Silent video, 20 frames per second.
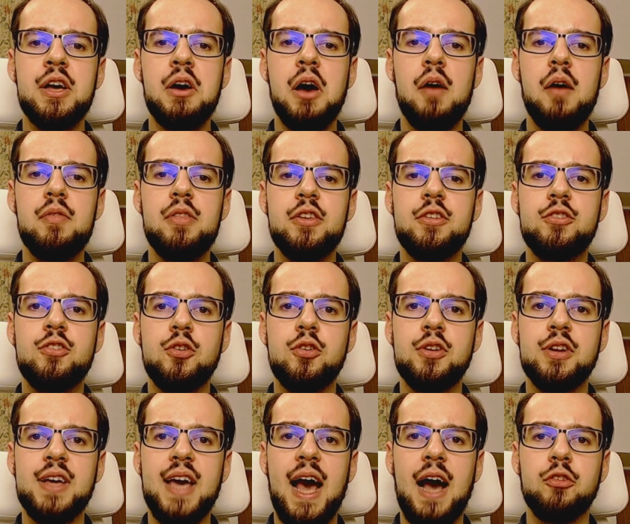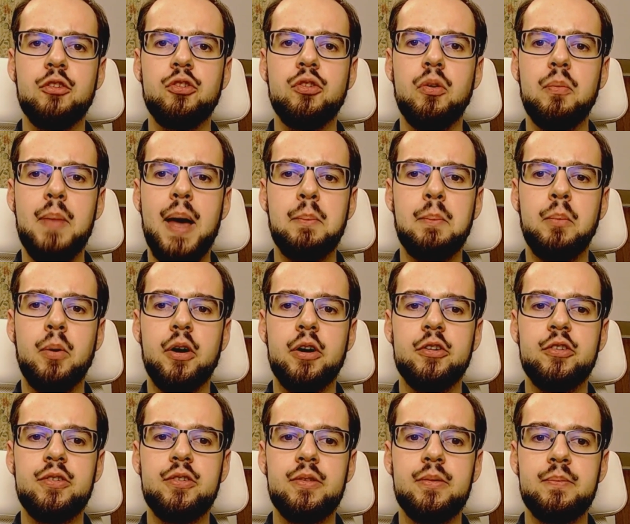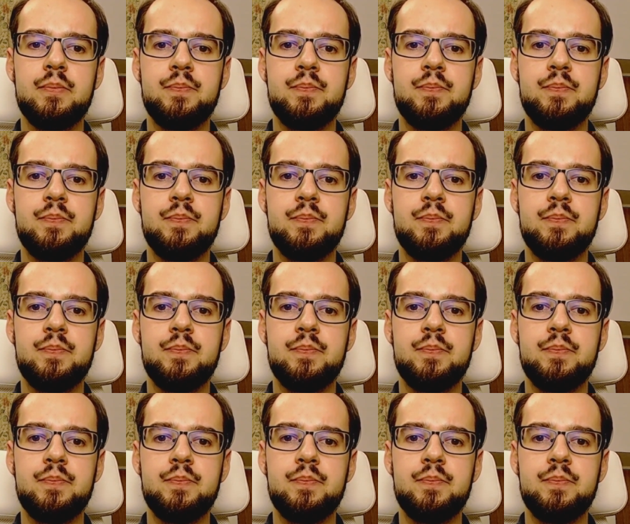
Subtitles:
of the student council members.